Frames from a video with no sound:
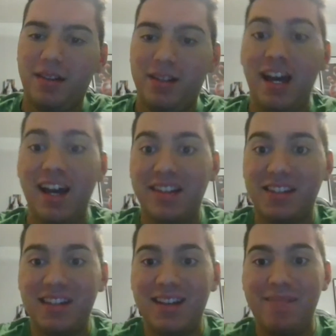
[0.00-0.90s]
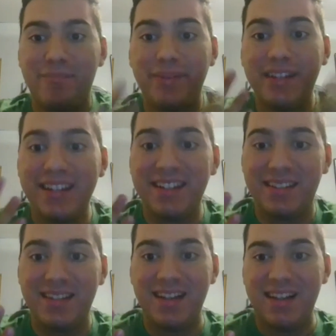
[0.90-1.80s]
yes,
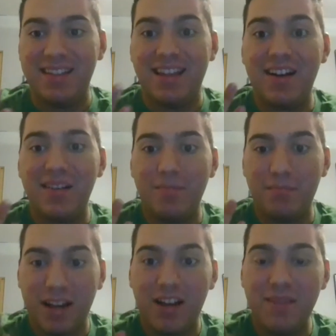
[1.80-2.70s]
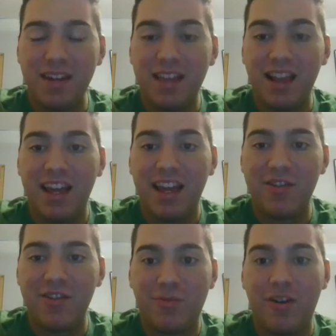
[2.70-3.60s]
please tell me that the
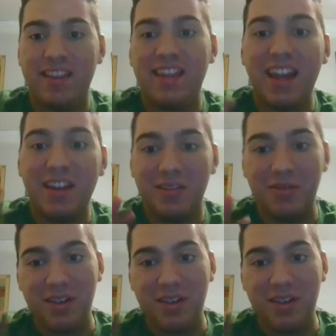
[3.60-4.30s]
Lakers won. Thank you.